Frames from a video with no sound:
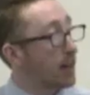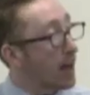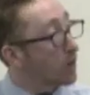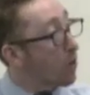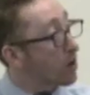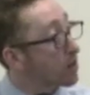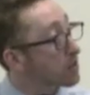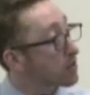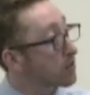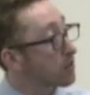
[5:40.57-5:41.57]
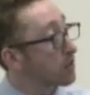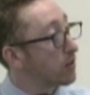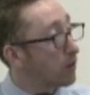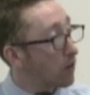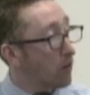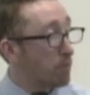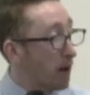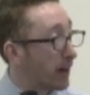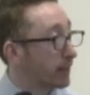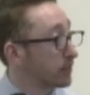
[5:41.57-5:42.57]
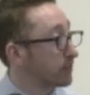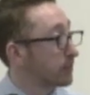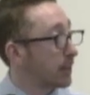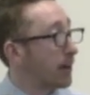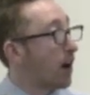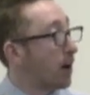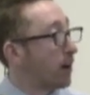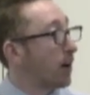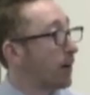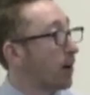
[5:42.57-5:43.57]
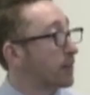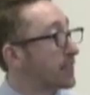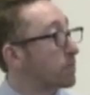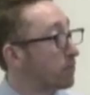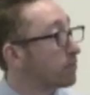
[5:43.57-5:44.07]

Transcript: in headquarters or in our team.